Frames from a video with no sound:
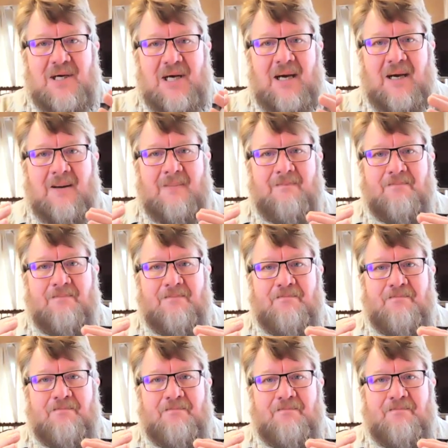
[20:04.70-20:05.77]
Um,
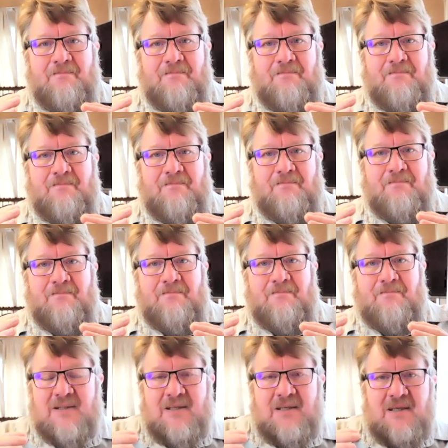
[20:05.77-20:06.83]
there's,
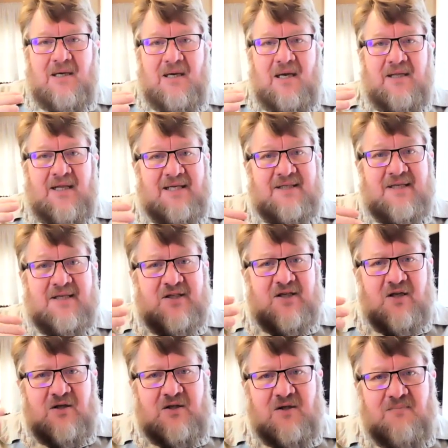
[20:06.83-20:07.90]
there's a
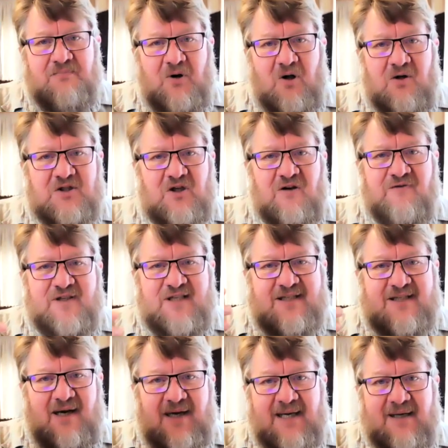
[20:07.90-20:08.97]
certain part of
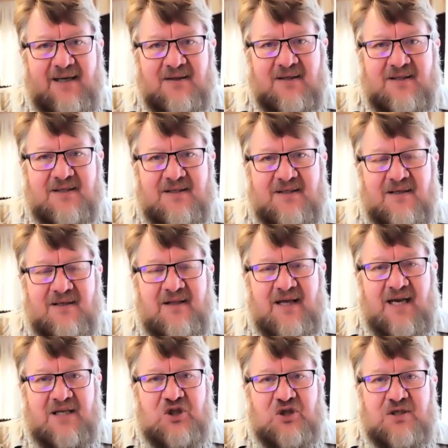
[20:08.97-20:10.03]
science
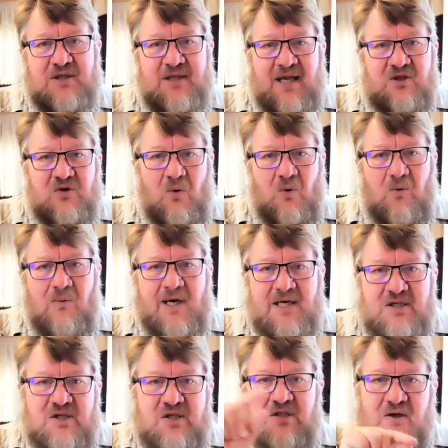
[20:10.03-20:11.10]
that, that
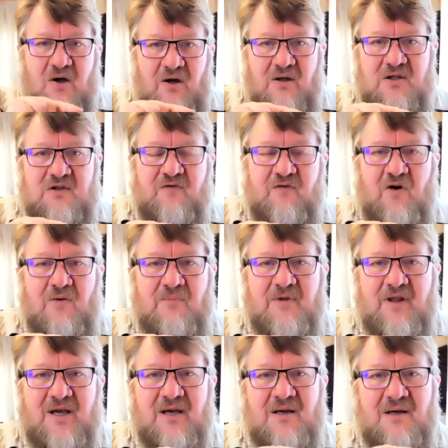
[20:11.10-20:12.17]
always starts from
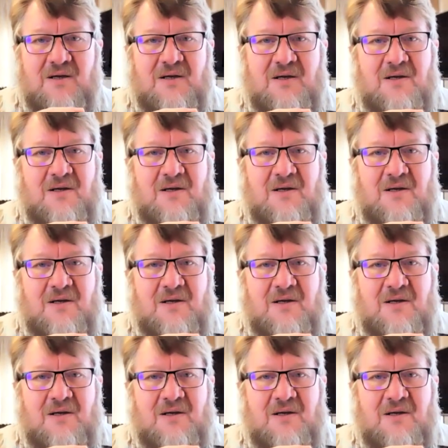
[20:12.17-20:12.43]
the,